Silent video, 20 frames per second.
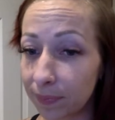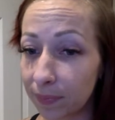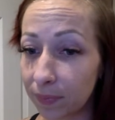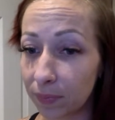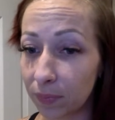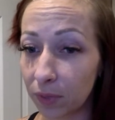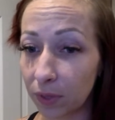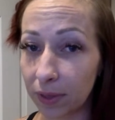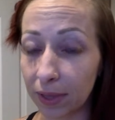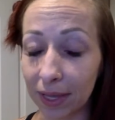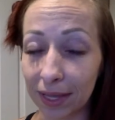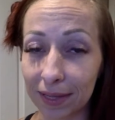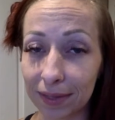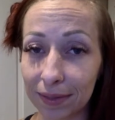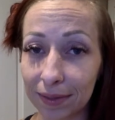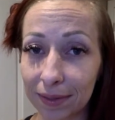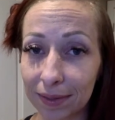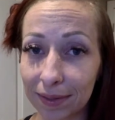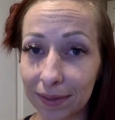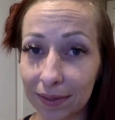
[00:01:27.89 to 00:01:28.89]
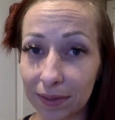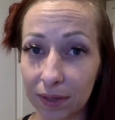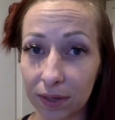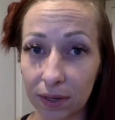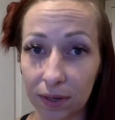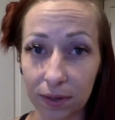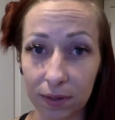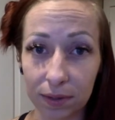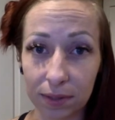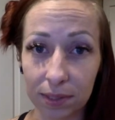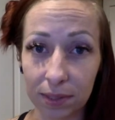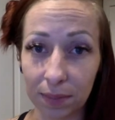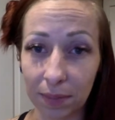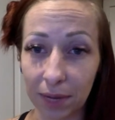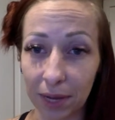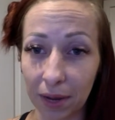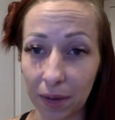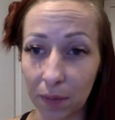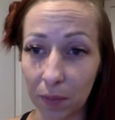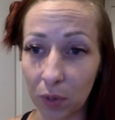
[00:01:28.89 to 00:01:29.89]
Looked like,
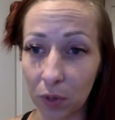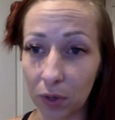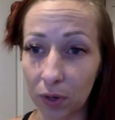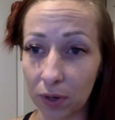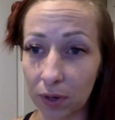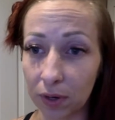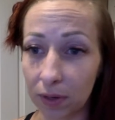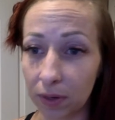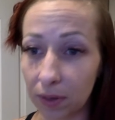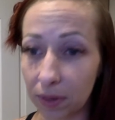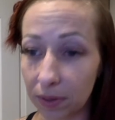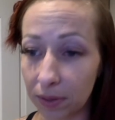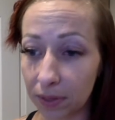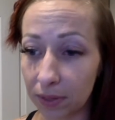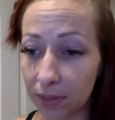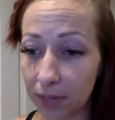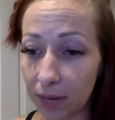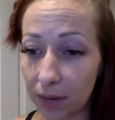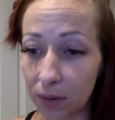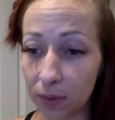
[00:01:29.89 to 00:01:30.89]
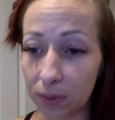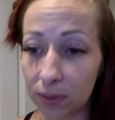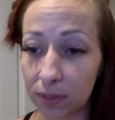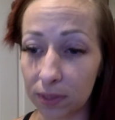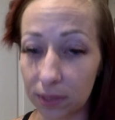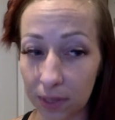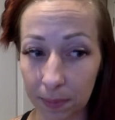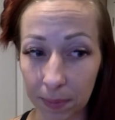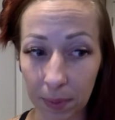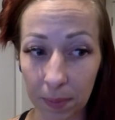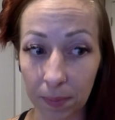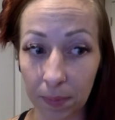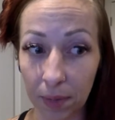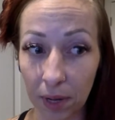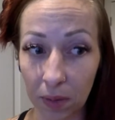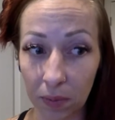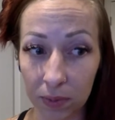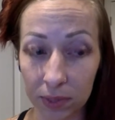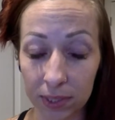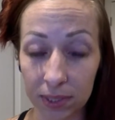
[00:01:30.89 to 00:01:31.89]
somebody got murdered on the towels, and my
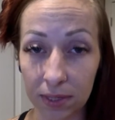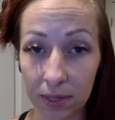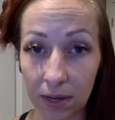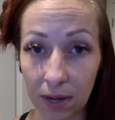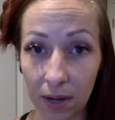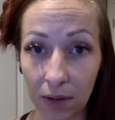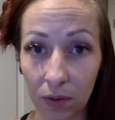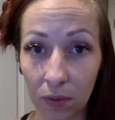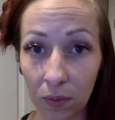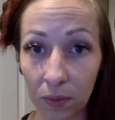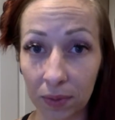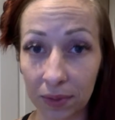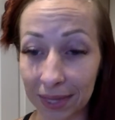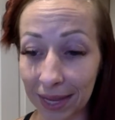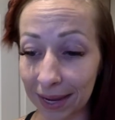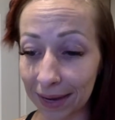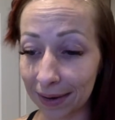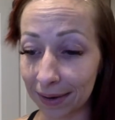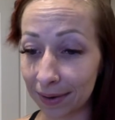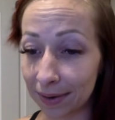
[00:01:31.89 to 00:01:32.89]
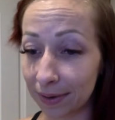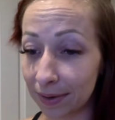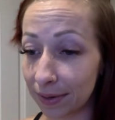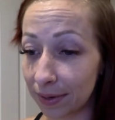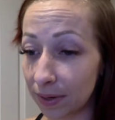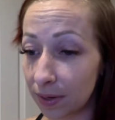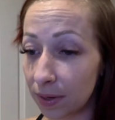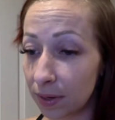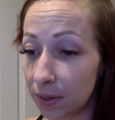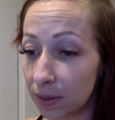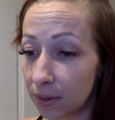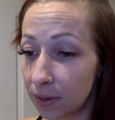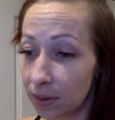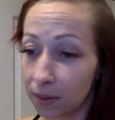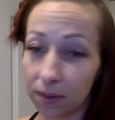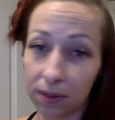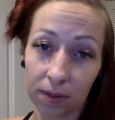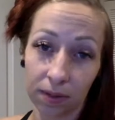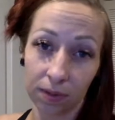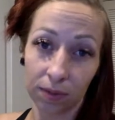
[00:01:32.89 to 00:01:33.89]
mom was not cool with that.
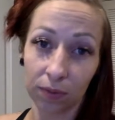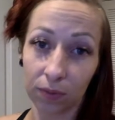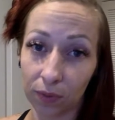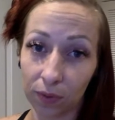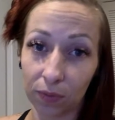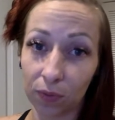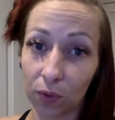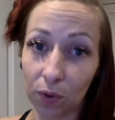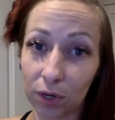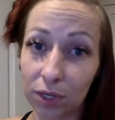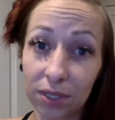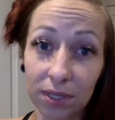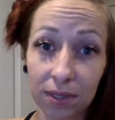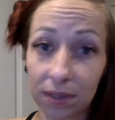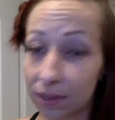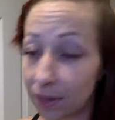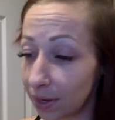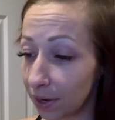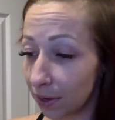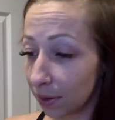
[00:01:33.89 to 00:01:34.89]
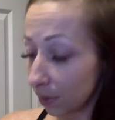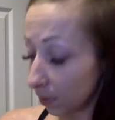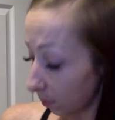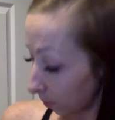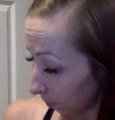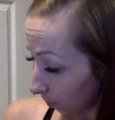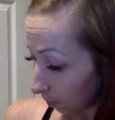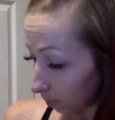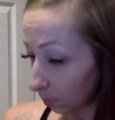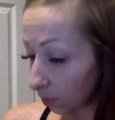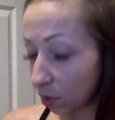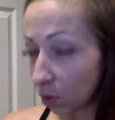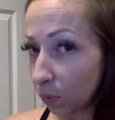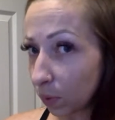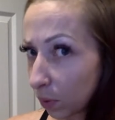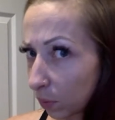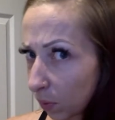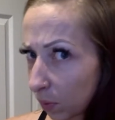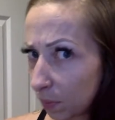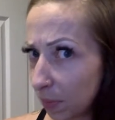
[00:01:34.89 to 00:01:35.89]
Of course, no
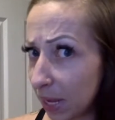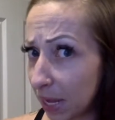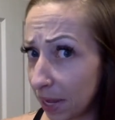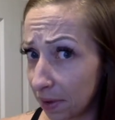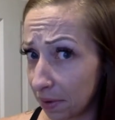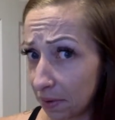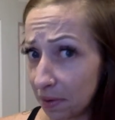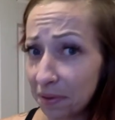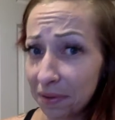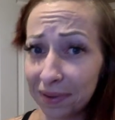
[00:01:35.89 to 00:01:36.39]
one would be.